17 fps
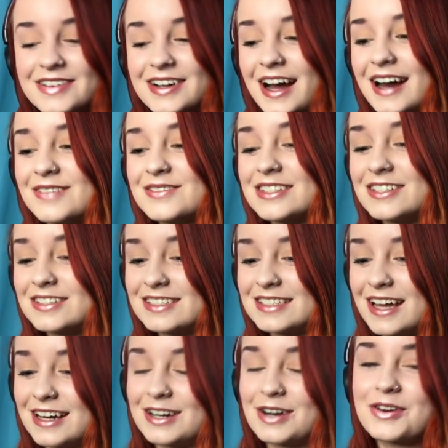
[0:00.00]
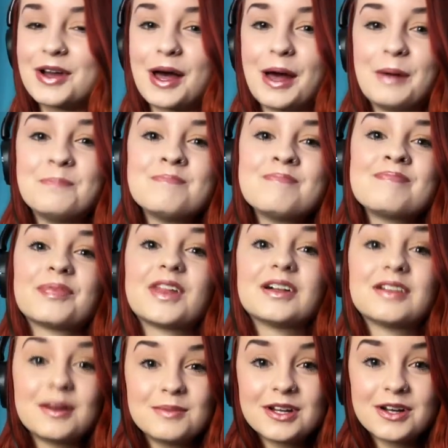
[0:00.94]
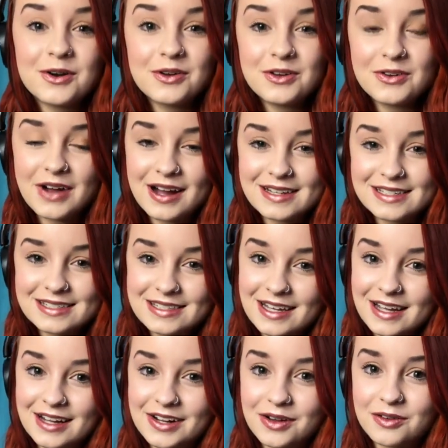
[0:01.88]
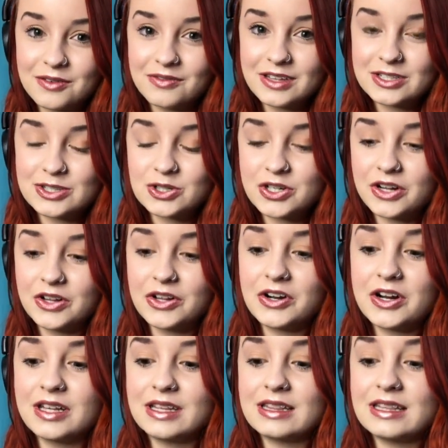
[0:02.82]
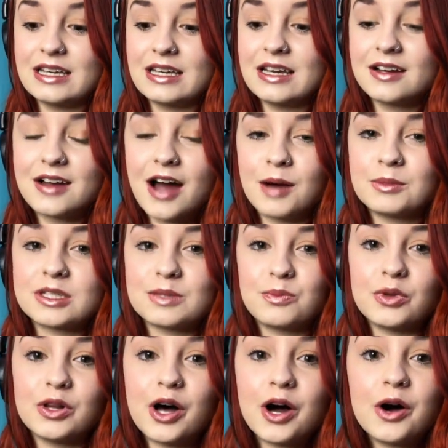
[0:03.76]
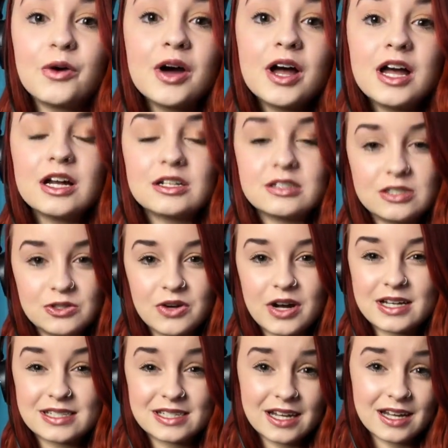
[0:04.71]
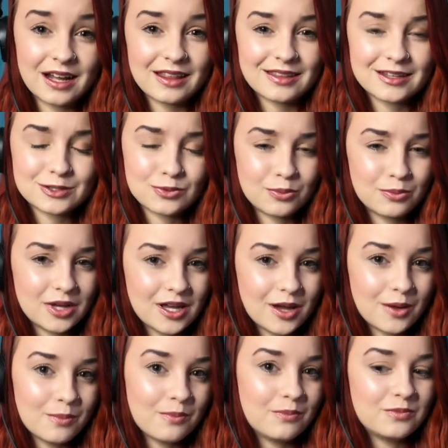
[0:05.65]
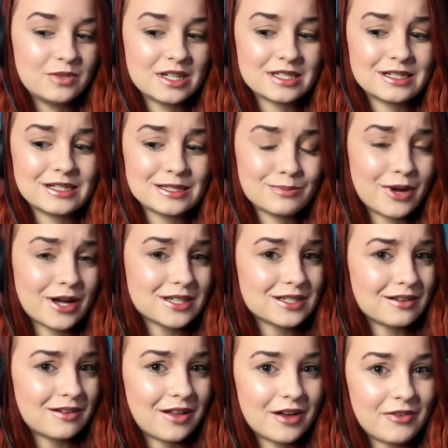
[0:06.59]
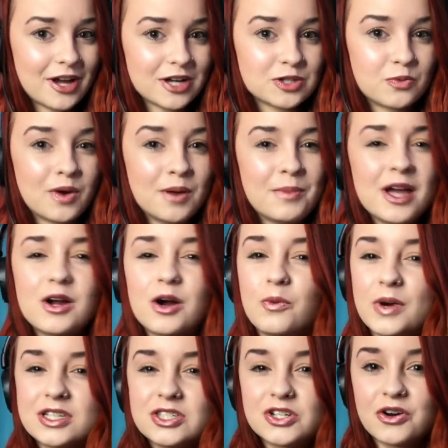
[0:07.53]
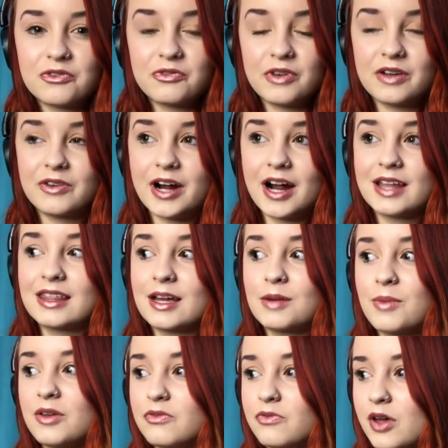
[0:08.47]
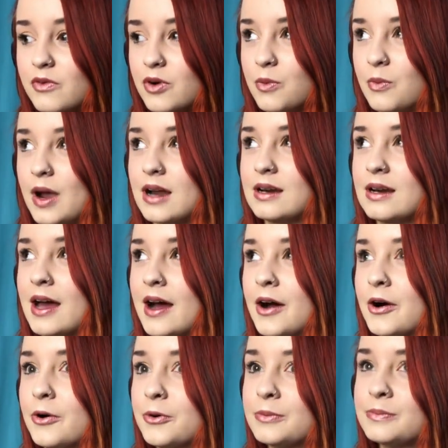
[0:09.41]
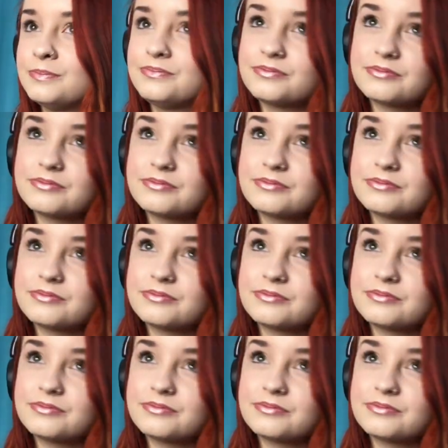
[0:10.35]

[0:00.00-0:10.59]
my God, I'm so excited. Okay, let me know what you guys think of this trailer in the comments below. Do you guys think this will be Disney's best live-action remake, or what's your favorite? I think my favorite right now